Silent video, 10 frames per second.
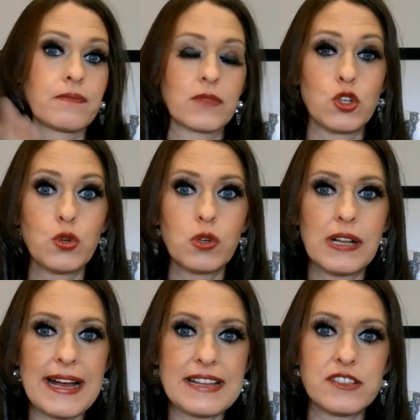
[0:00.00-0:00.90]
Google
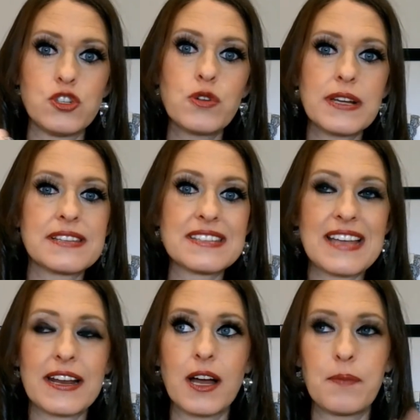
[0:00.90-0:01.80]
Ads, you can
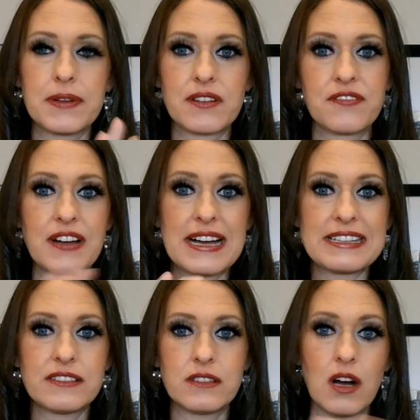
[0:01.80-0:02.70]
set up a
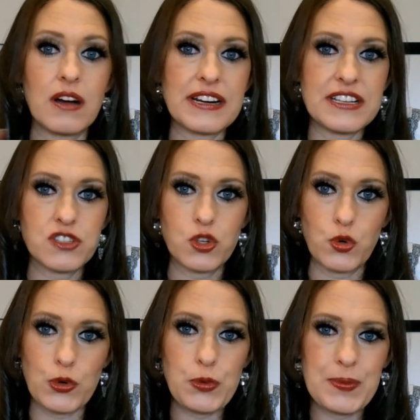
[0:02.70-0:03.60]
defined audience
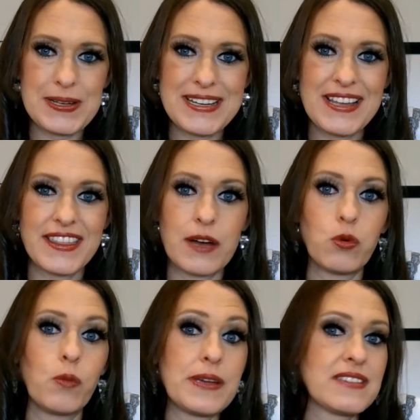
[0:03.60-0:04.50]
group that
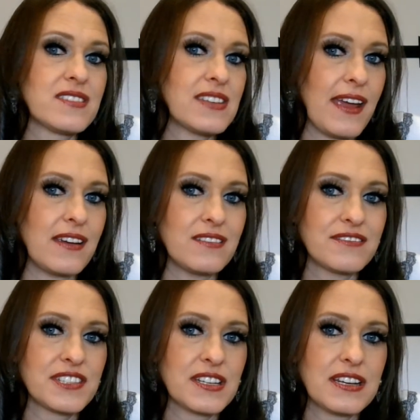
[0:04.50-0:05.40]
will be
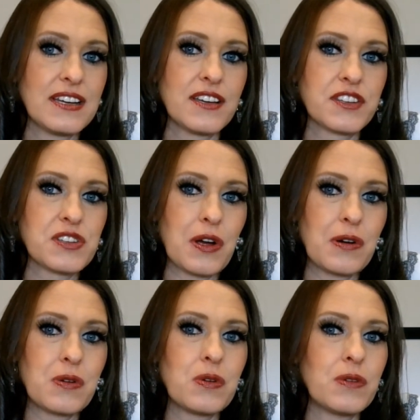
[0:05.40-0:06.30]
saved.
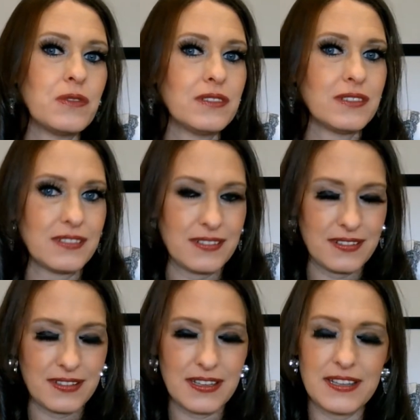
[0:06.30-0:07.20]
So
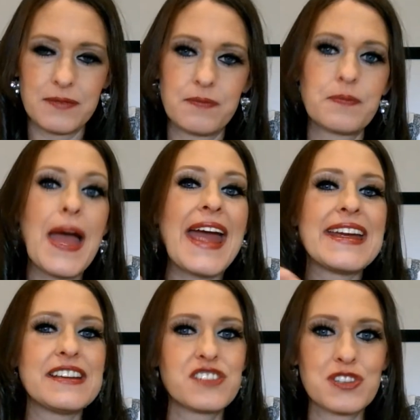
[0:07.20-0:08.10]
it
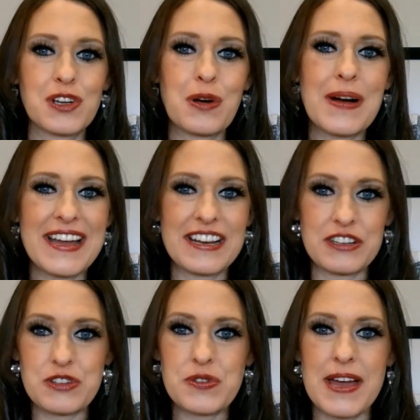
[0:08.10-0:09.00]
pays to go ahead and
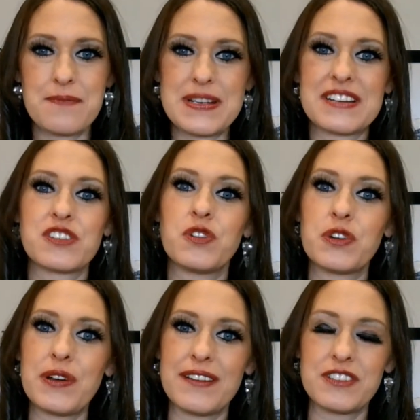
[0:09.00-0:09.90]
do that, because all
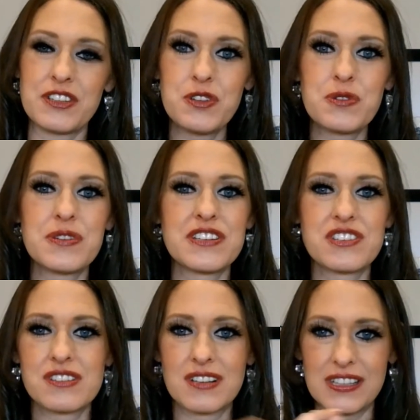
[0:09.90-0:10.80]
you have to do is
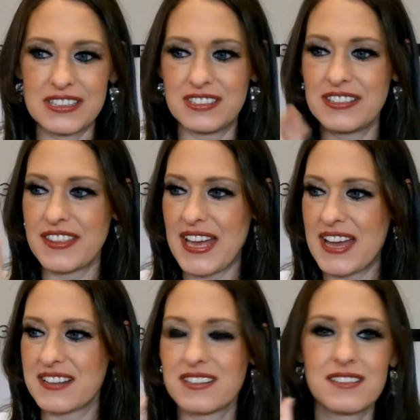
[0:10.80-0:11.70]
just click on
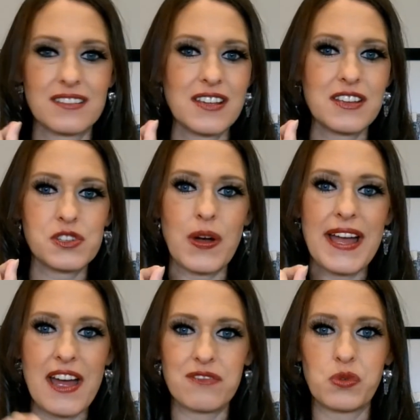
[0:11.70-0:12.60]
that. So I
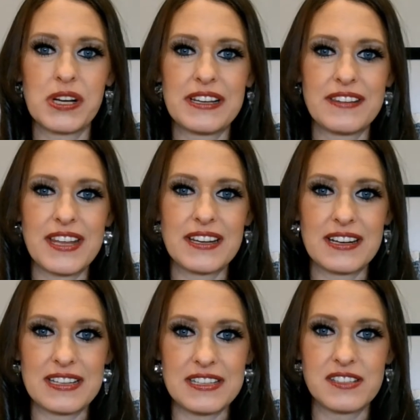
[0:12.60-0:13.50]
have one that
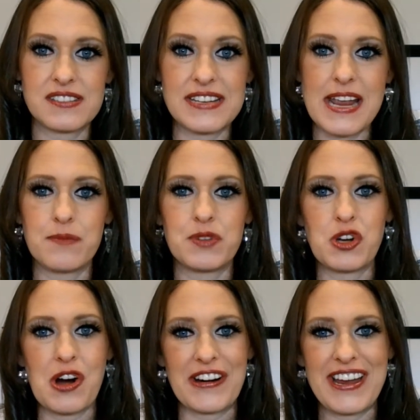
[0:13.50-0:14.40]
is named
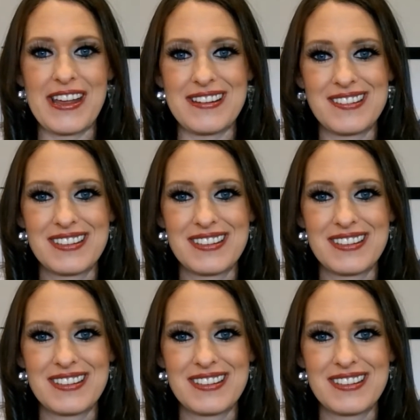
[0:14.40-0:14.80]
Garcane,